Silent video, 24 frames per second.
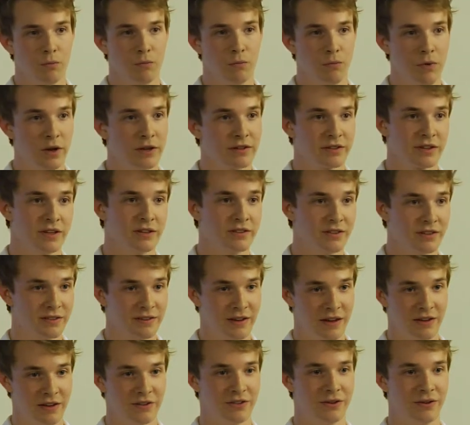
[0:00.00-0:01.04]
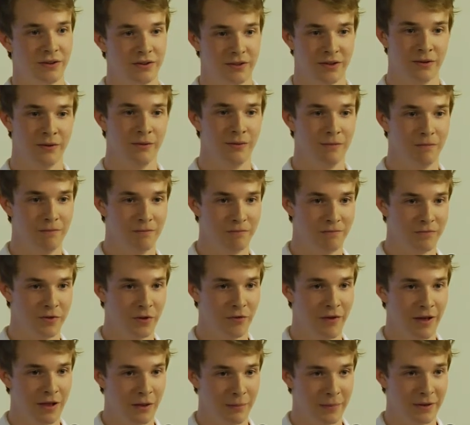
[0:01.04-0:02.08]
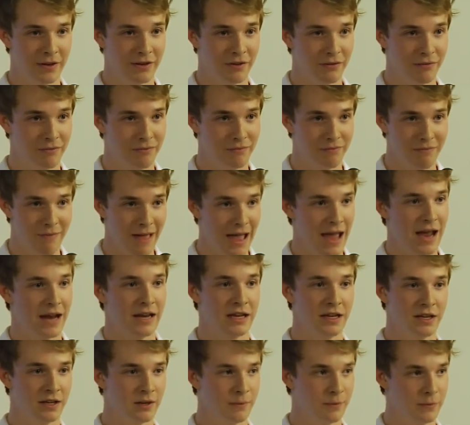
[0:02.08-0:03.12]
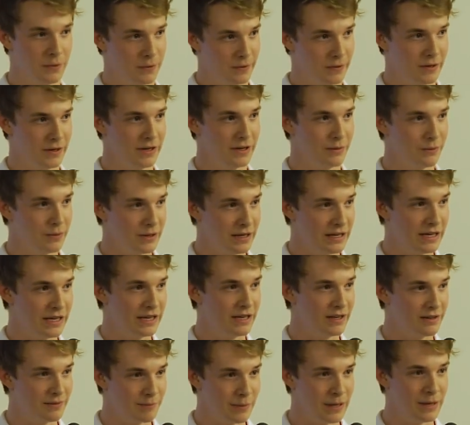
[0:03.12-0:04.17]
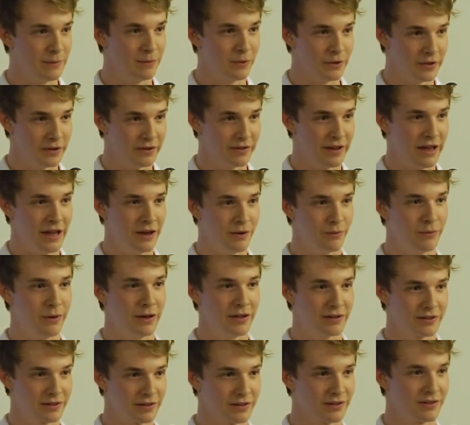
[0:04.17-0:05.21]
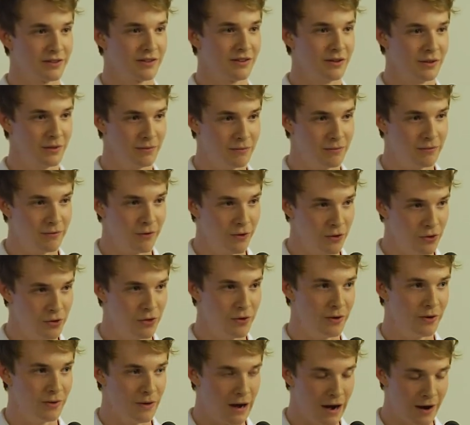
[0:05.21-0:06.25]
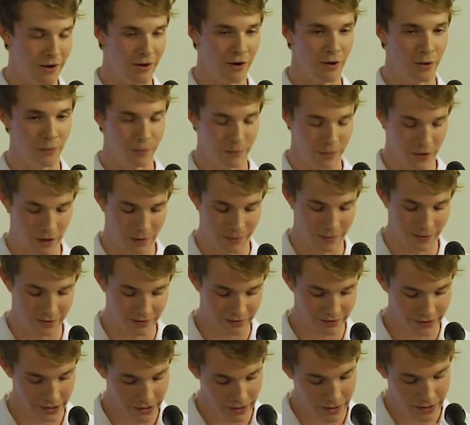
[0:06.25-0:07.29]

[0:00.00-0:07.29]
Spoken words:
Risk is essential to development of any community. We need people to take risks to further our own purpose.